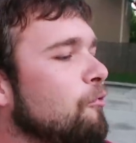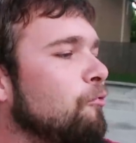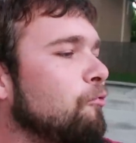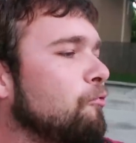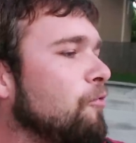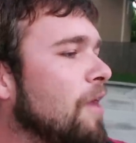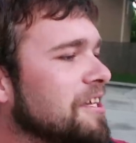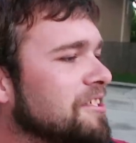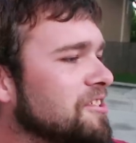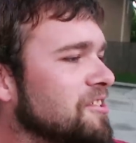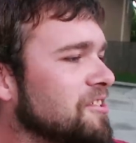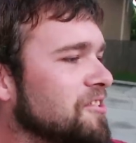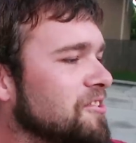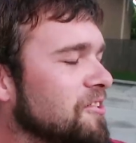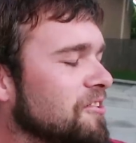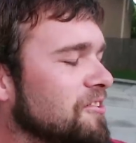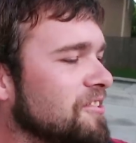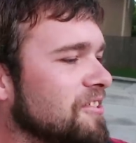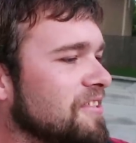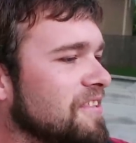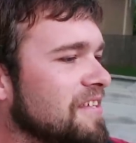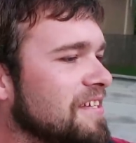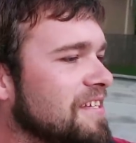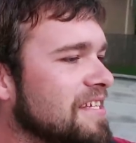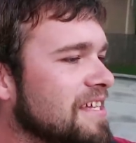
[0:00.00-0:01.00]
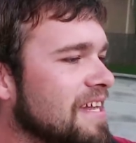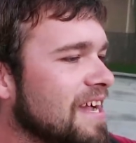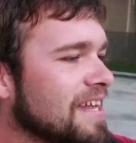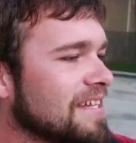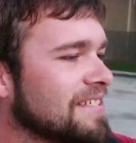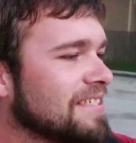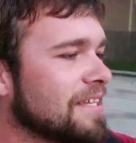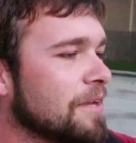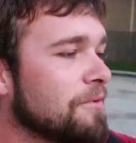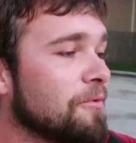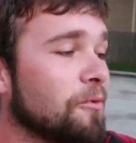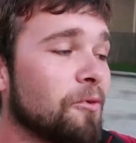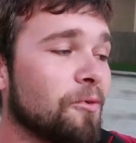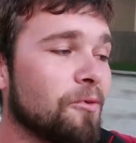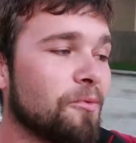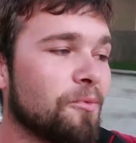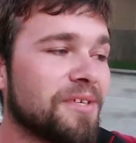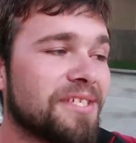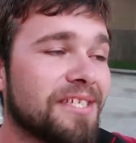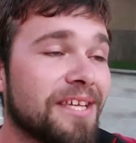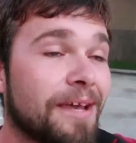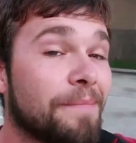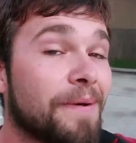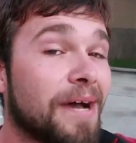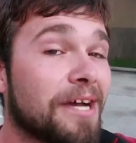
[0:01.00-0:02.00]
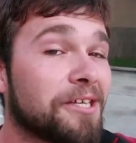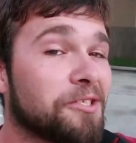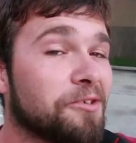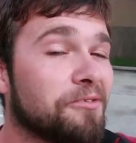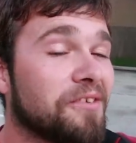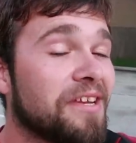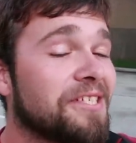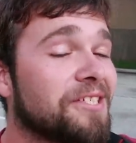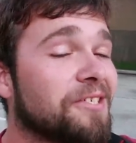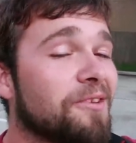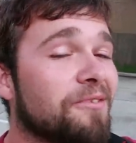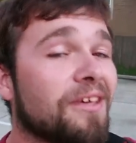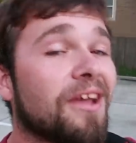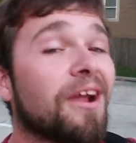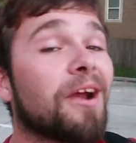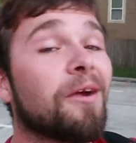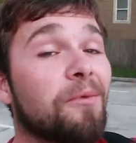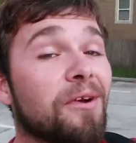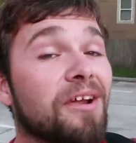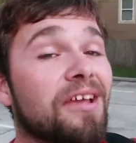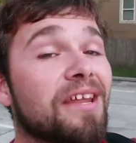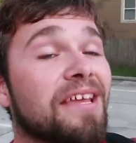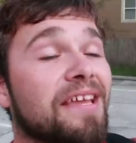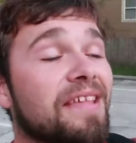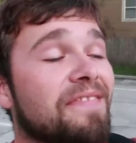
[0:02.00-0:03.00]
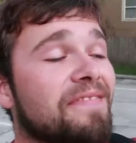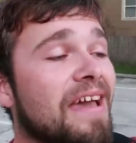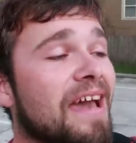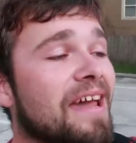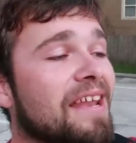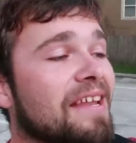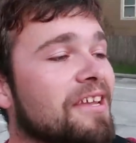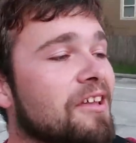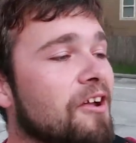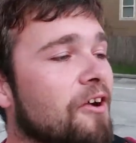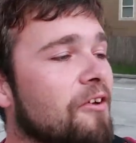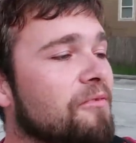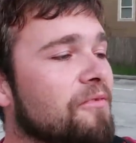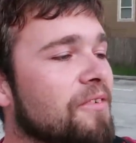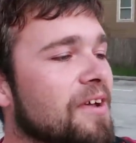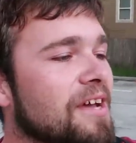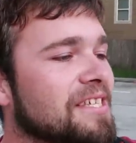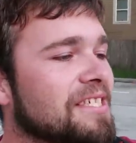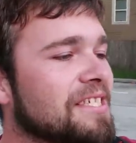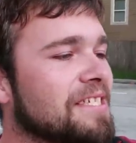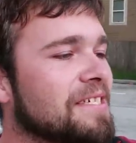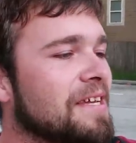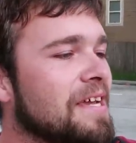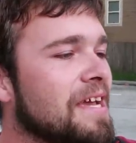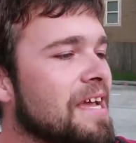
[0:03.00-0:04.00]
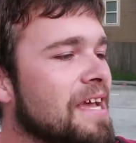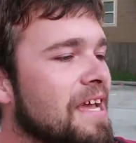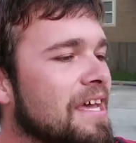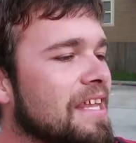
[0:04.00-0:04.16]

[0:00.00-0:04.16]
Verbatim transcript: Registered to the Dex, and ooh, we see a Pachirisu there. We're gonna get that at Go Fest.